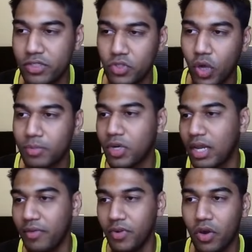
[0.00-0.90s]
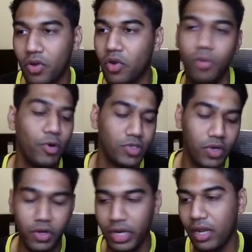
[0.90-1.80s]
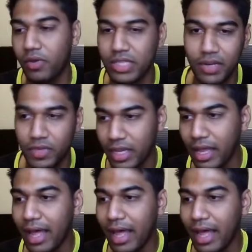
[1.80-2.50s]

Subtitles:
So jobs.lever.co, post.greenhouse, and everything.